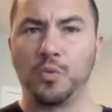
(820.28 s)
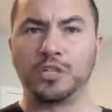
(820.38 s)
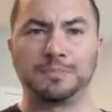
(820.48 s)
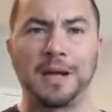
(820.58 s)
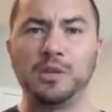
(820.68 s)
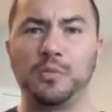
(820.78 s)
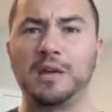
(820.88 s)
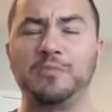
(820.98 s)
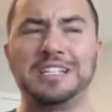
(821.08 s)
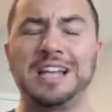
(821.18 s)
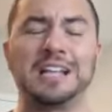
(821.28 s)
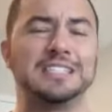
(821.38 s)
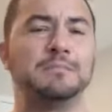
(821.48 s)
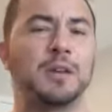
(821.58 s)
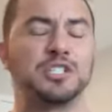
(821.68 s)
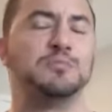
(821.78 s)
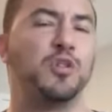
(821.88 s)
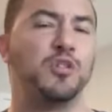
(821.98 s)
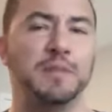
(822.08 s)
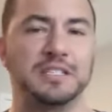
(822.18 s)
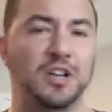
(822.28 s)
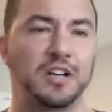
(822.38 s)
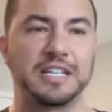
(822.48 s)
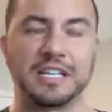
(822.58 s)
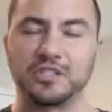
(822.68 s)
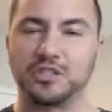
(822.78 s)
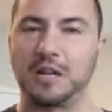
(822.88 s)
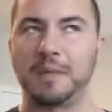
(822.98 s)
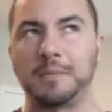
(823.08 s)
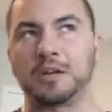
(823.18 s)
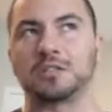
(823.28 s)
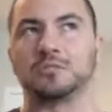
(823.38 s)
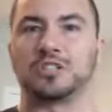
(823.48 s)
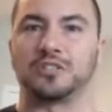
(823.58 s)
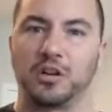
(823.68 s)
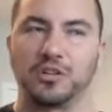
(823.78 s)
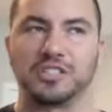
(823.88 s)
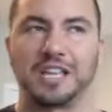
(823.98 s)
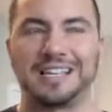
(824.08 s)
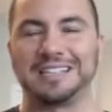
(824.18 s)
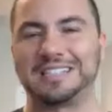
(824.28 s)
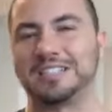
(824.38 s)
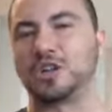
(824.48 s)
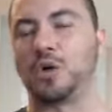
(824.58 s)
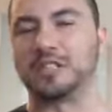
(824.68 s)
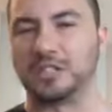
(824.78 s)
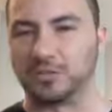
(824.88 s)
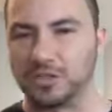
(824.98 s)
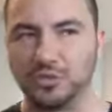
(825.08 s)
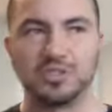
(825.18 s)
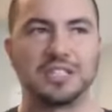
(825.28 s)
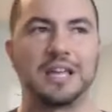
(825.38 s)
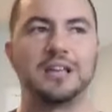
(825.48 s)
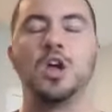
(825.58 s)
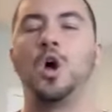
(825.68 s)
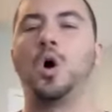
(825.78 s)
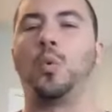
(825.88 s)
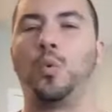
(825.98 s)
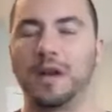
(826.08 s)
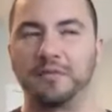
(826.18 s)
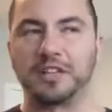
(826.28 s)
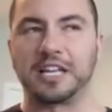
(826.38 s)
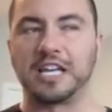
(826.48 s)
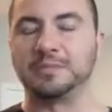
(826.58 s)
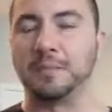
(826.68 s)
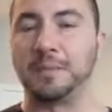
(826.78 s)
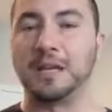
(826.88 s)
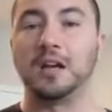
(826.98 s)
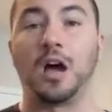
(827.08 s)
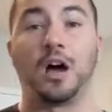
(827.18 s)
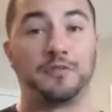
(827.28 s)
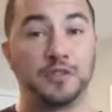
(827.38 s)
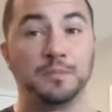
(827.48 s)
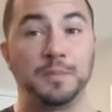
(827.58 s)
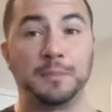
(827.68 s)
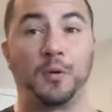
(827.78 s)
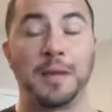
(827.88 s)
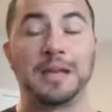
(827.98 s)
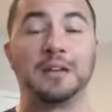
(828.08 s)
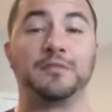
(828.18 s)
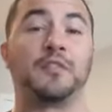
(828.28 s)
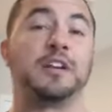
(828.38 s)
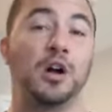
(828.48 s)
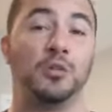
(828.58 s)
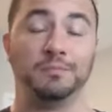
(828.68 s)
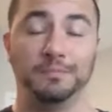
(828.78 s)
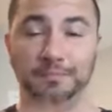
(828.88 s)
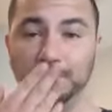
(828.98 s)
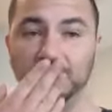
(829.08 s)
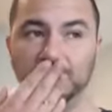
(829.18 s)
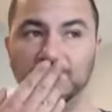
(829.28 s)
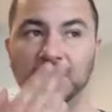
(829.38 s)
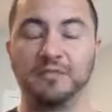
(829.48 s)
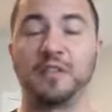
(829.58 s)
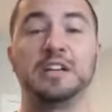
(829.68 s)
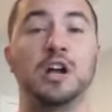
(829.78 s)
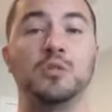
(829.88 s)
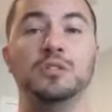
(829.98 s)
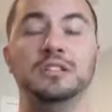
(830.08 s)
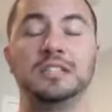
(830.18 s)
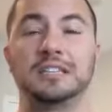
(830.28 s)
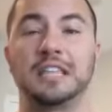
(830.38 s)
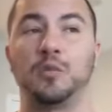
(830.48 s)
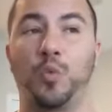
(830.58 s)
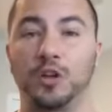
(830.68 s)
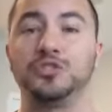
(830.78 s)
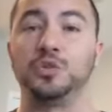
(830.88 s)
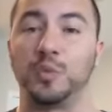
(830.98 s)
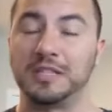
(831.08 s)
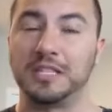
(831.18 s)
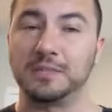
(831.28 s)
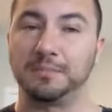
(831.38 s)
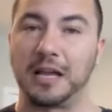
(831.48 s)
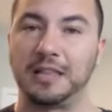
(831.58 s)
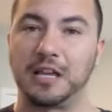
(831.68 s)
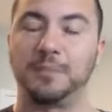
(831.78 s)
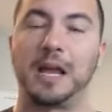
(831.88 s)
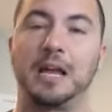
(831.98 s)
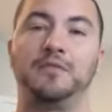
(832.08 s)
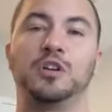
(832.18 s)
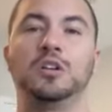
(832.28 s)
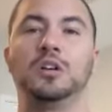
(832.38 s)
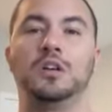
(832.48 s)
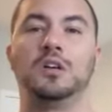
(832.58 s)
which, by the way, we did not see much movement on it yesterday, maybe because it was a Thursday and this is going till Tuesday, whatever the case may be. A few people made it very known that they want to win this by their behavior.